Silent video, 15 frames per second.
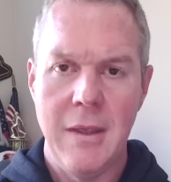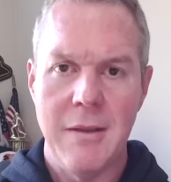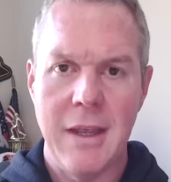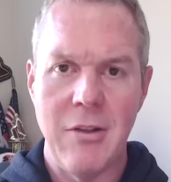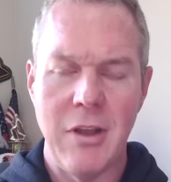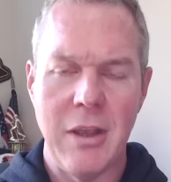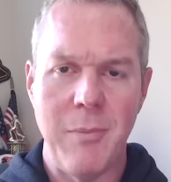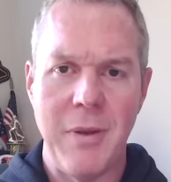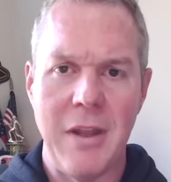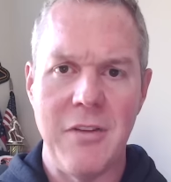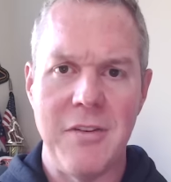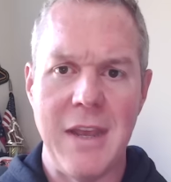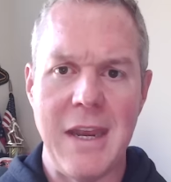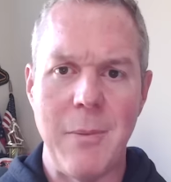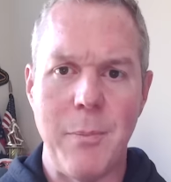Take a look at Penn
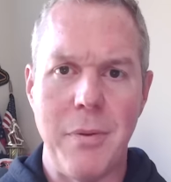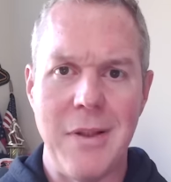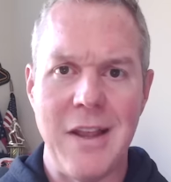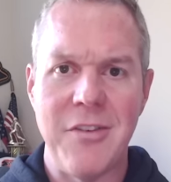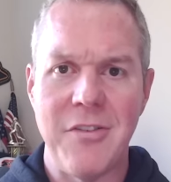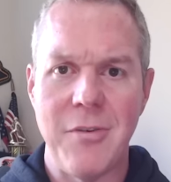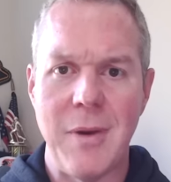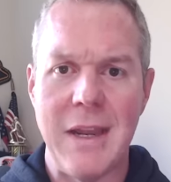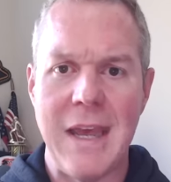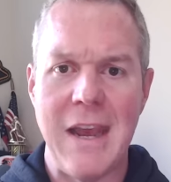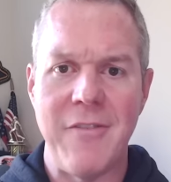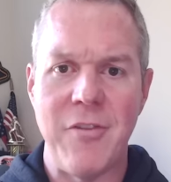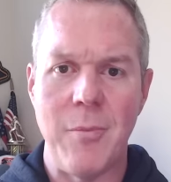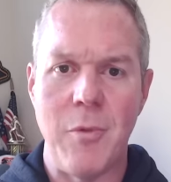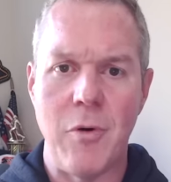State at plus three and a
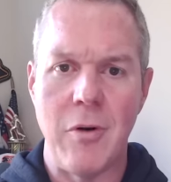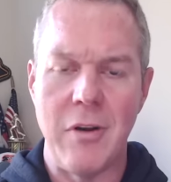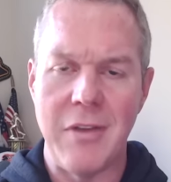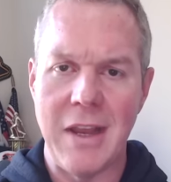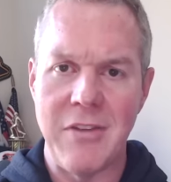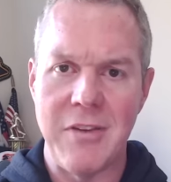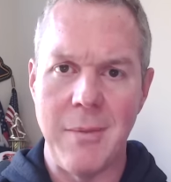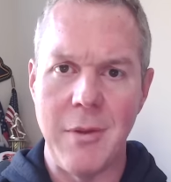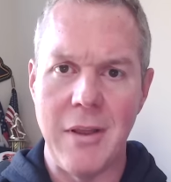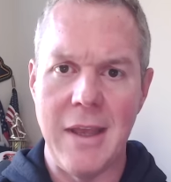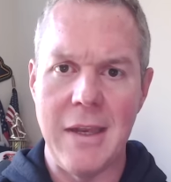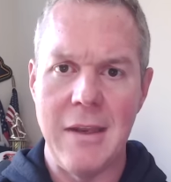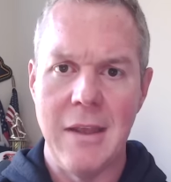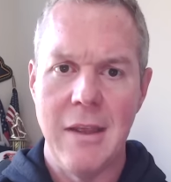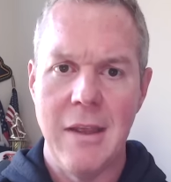half or more as I
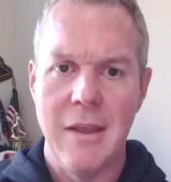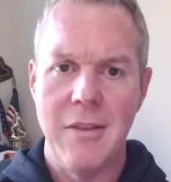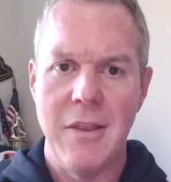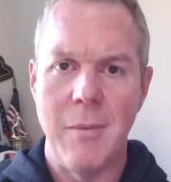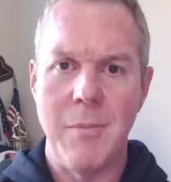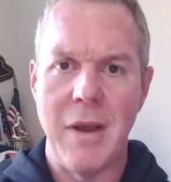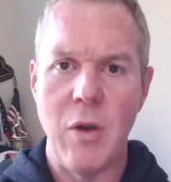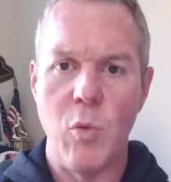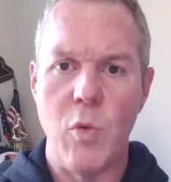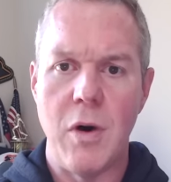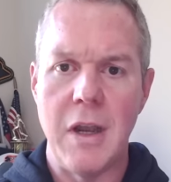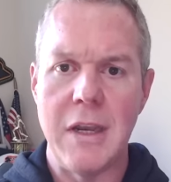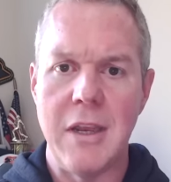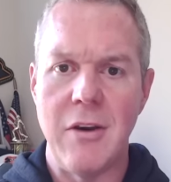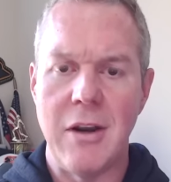simulate them by
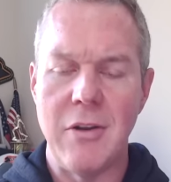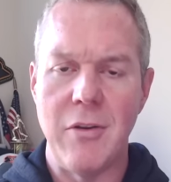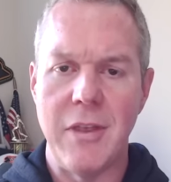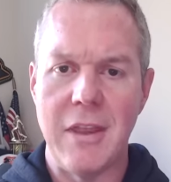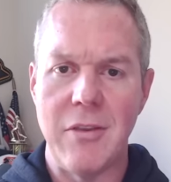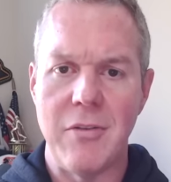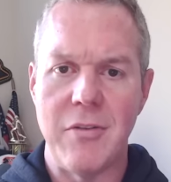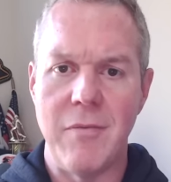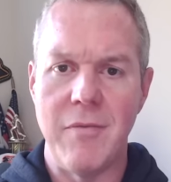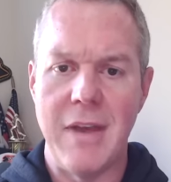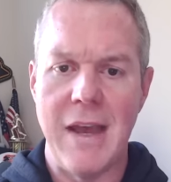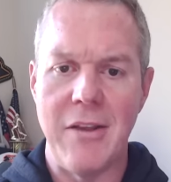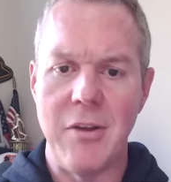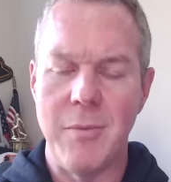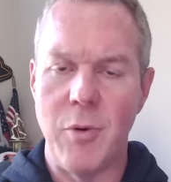one here. I do think there's some
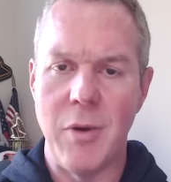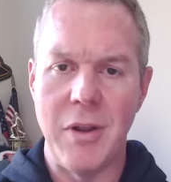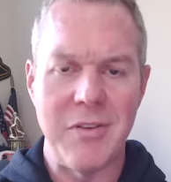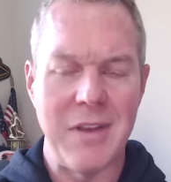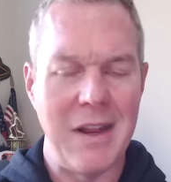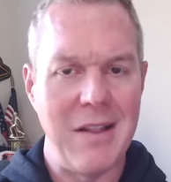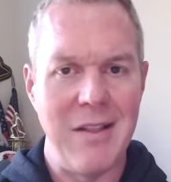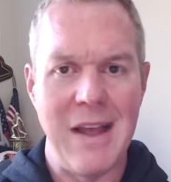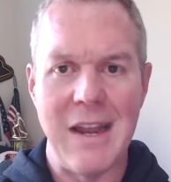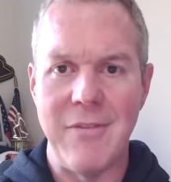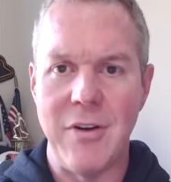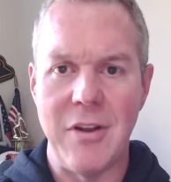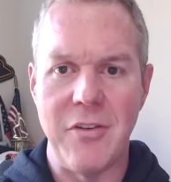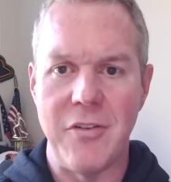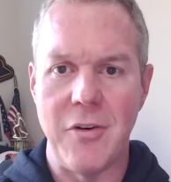value, but once again, a lot
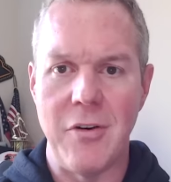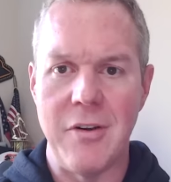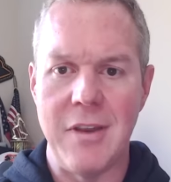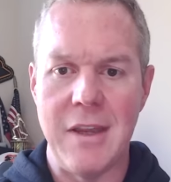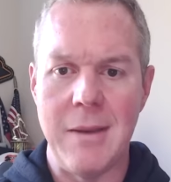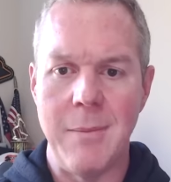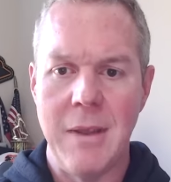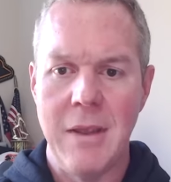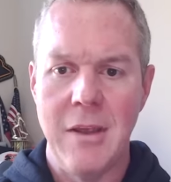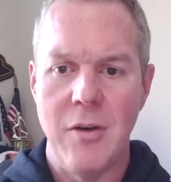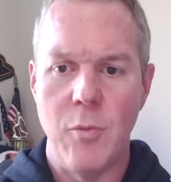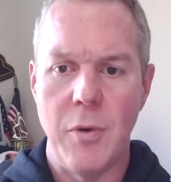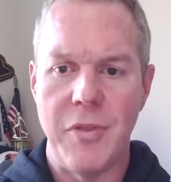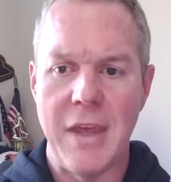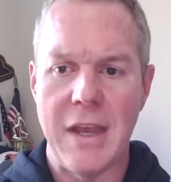of uncertainty
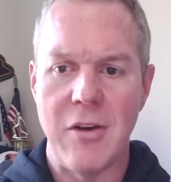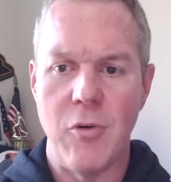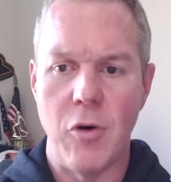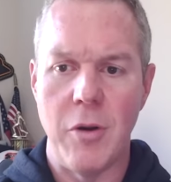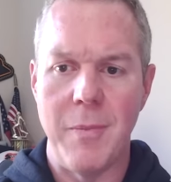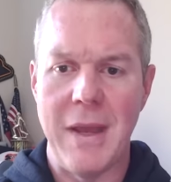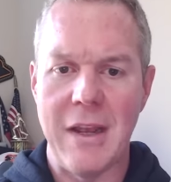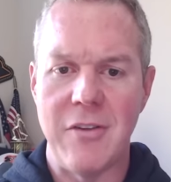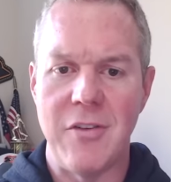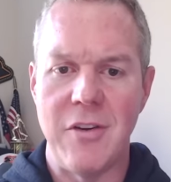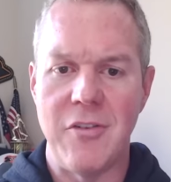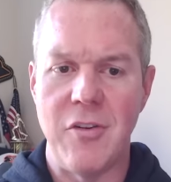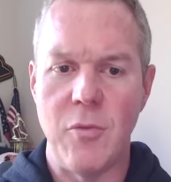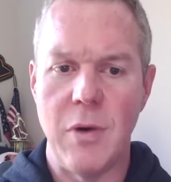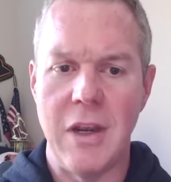with that quarterback
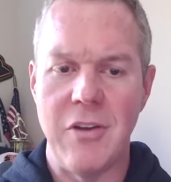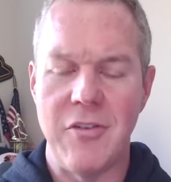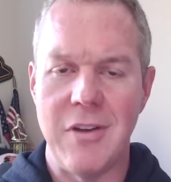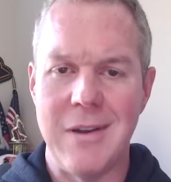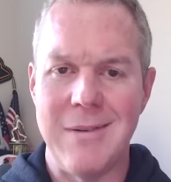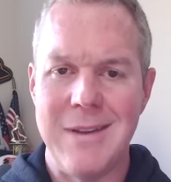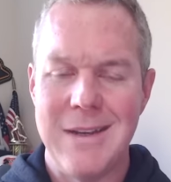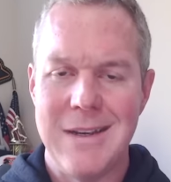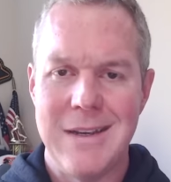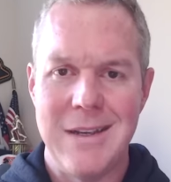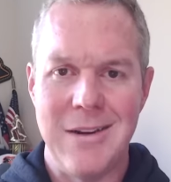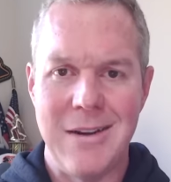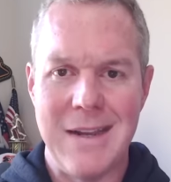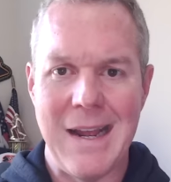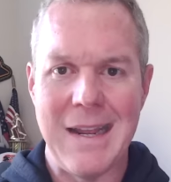situation. You
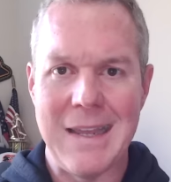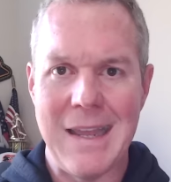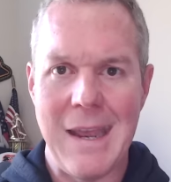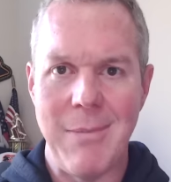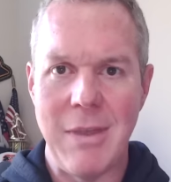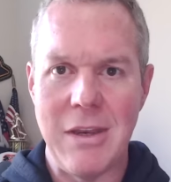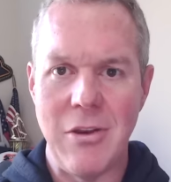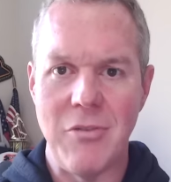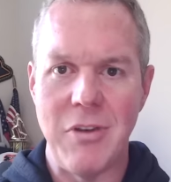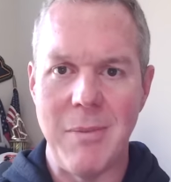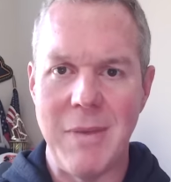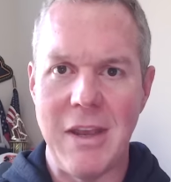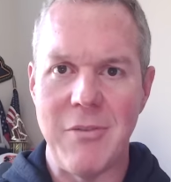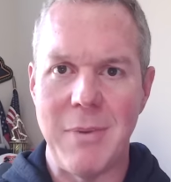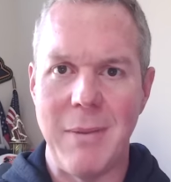know, not a game that usually
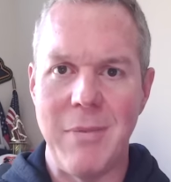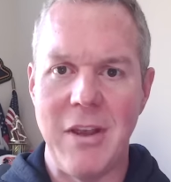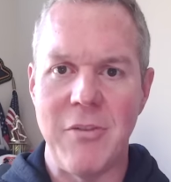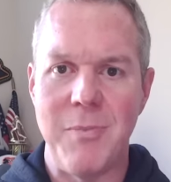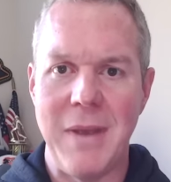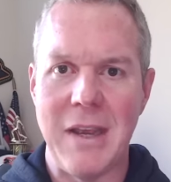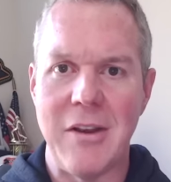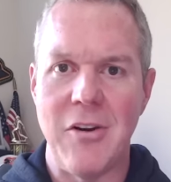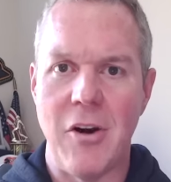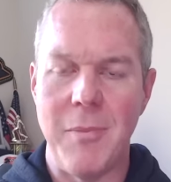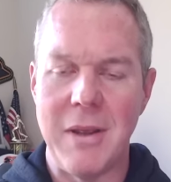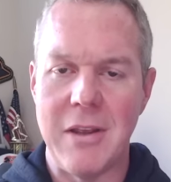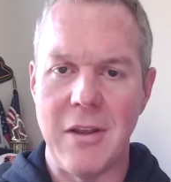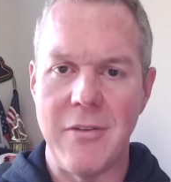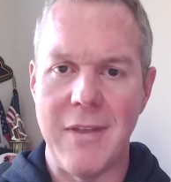makes my best bet card
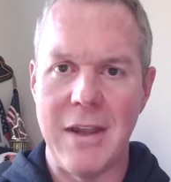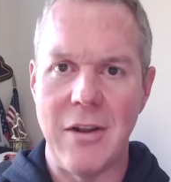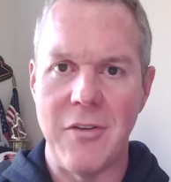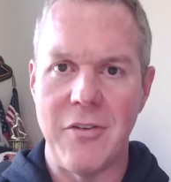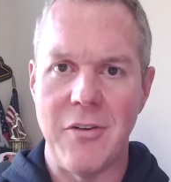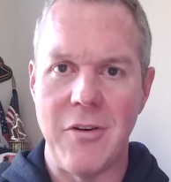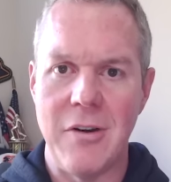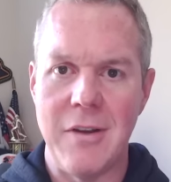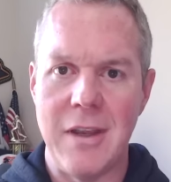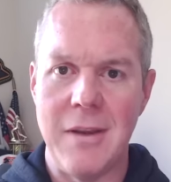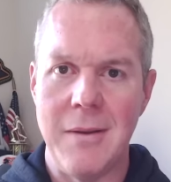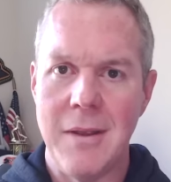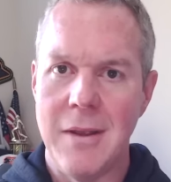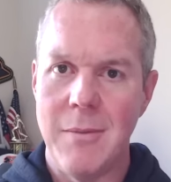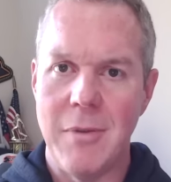because of that
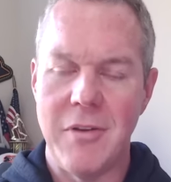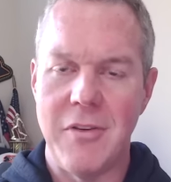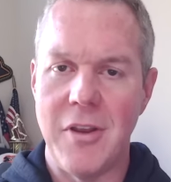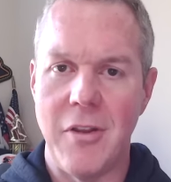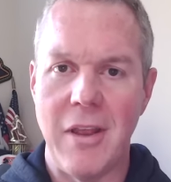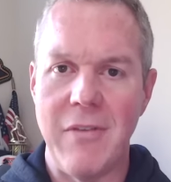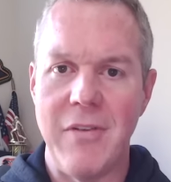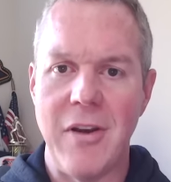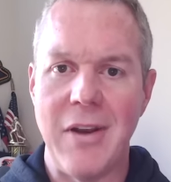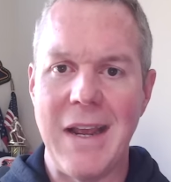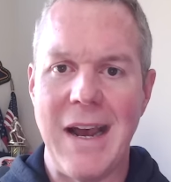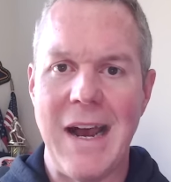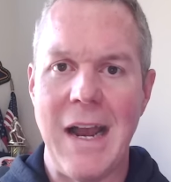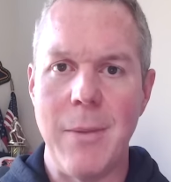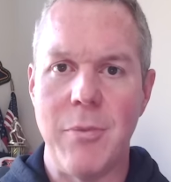uncertainty, but still a very
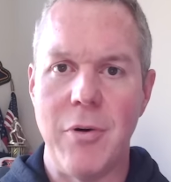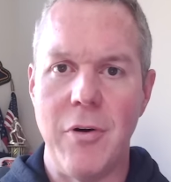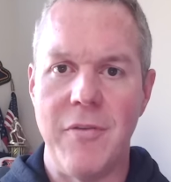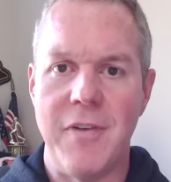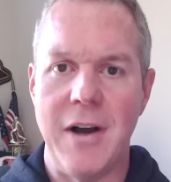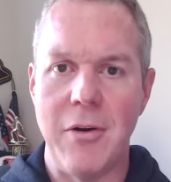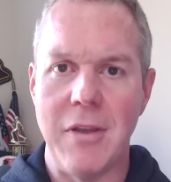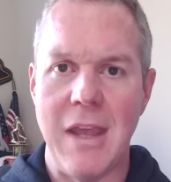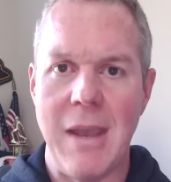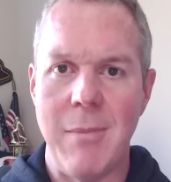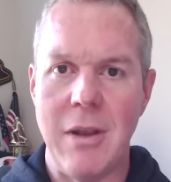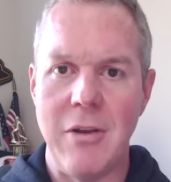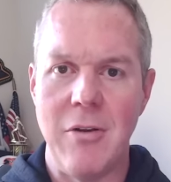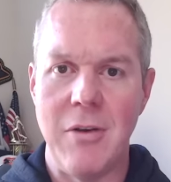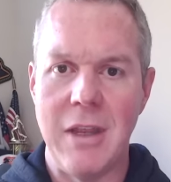high-profile game
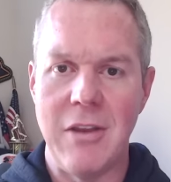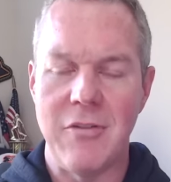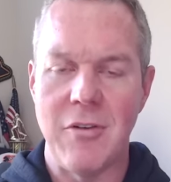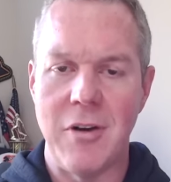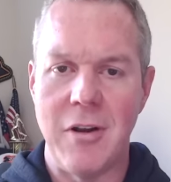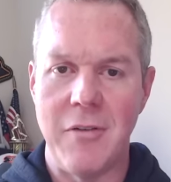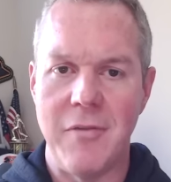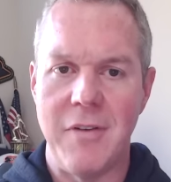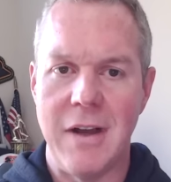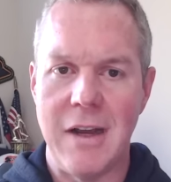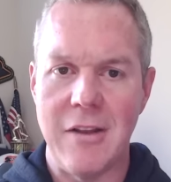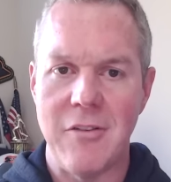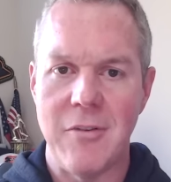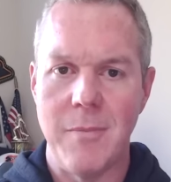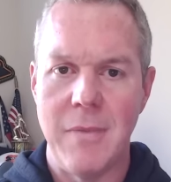at noon Eastern on
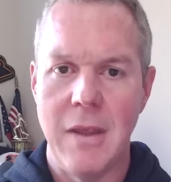Fox.